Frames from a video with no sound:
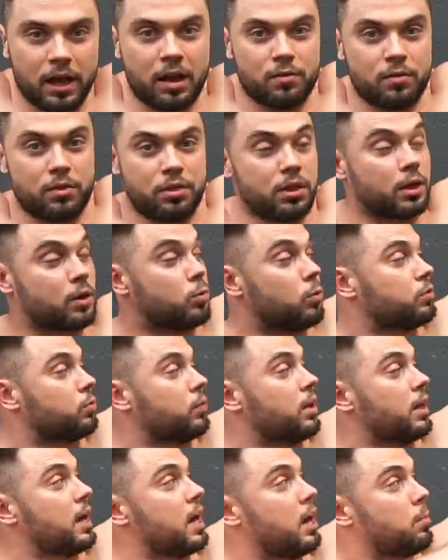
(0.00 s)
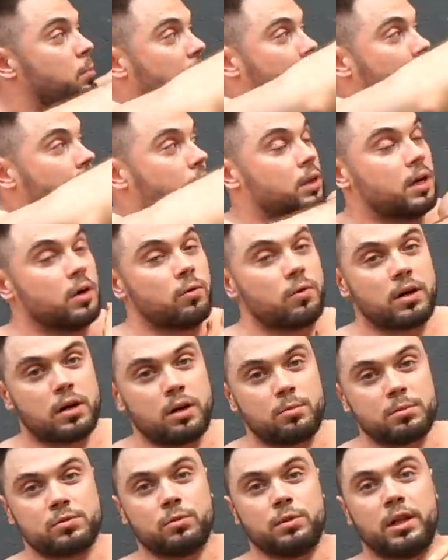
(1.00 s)
everything what will happen with our
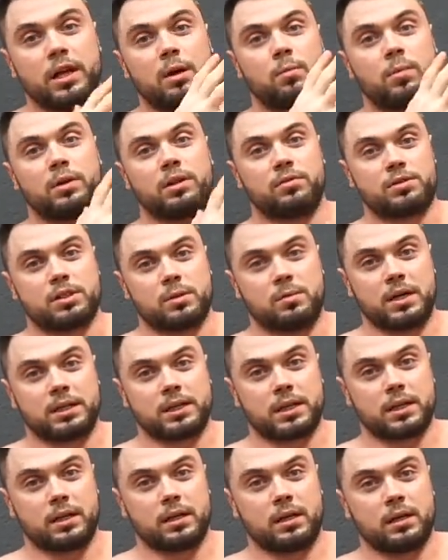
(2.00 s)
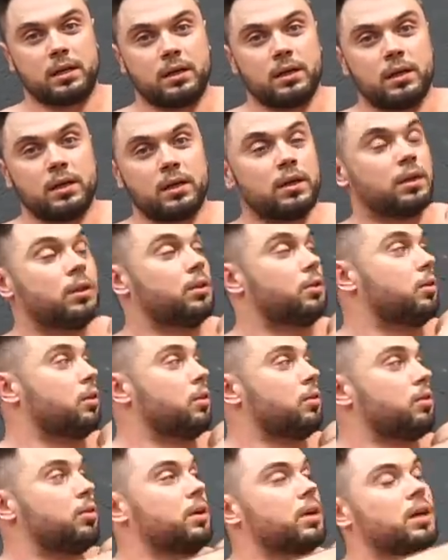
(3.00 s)
arms will happen automatically.
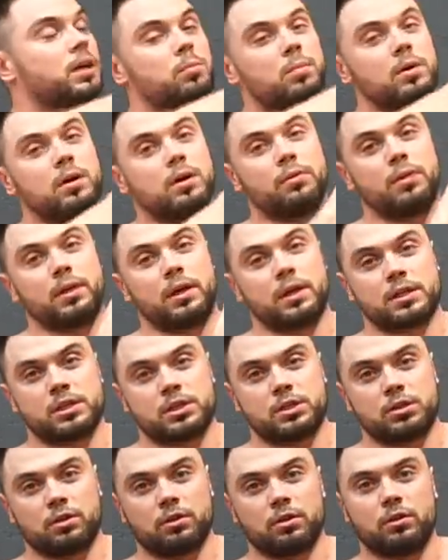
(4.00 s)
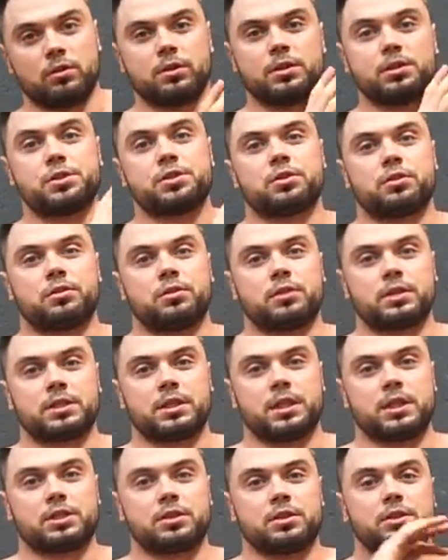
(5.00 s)
Don't think about the external or internal
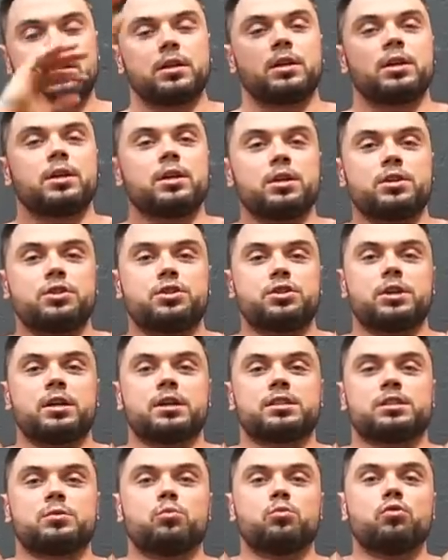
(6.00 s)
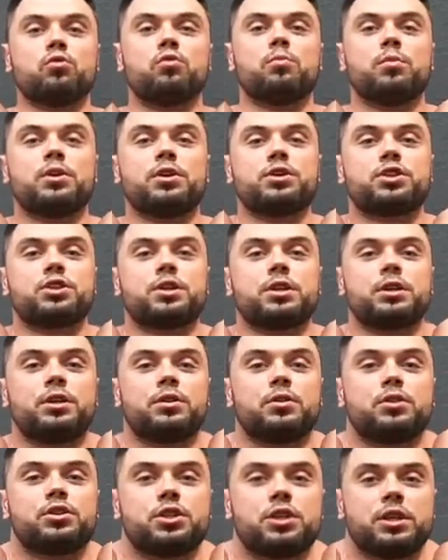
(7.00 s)
rotation. Just move che
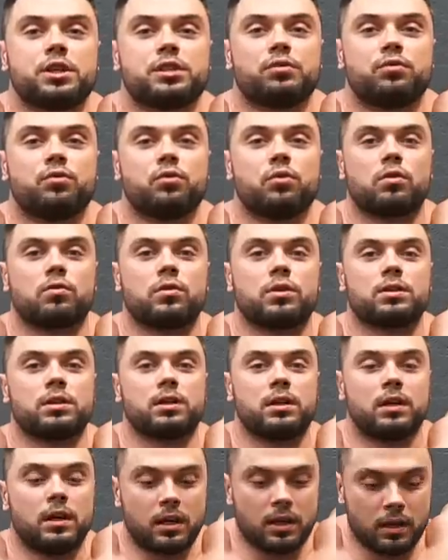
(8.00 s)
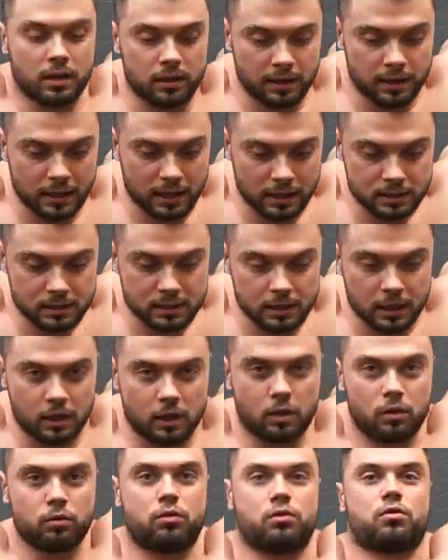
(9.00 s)
your chest forward, not
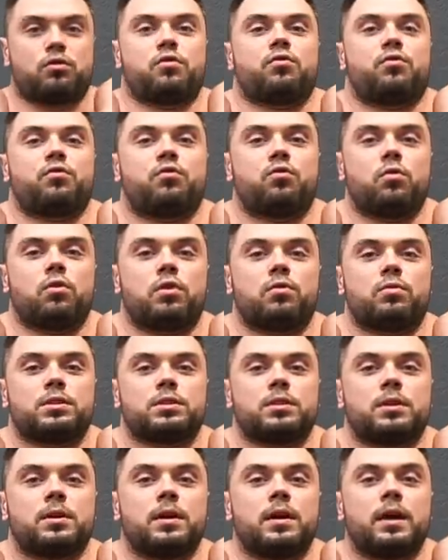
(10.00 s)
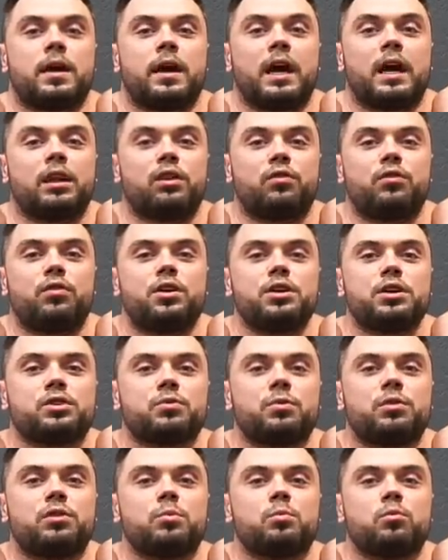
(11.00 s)
down, forward. And finish
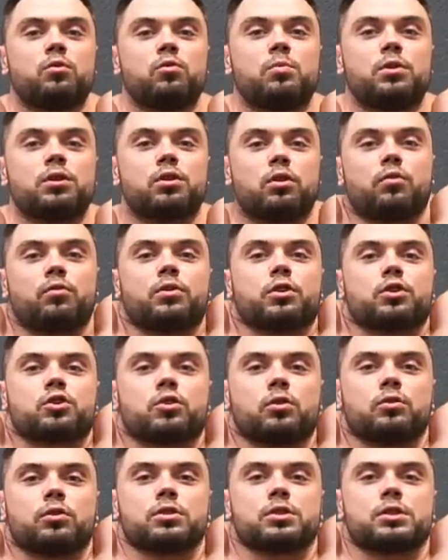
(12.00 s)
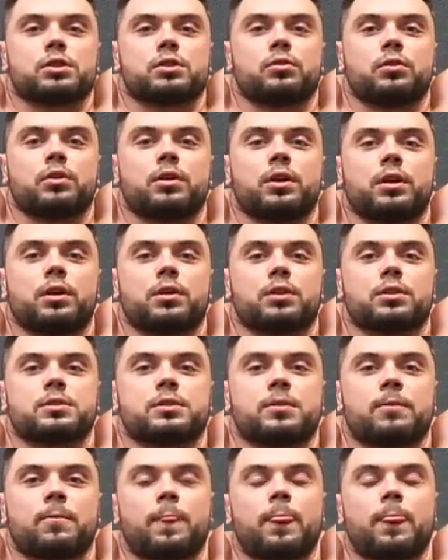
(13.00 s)
with the movement of your shoulders to your ears.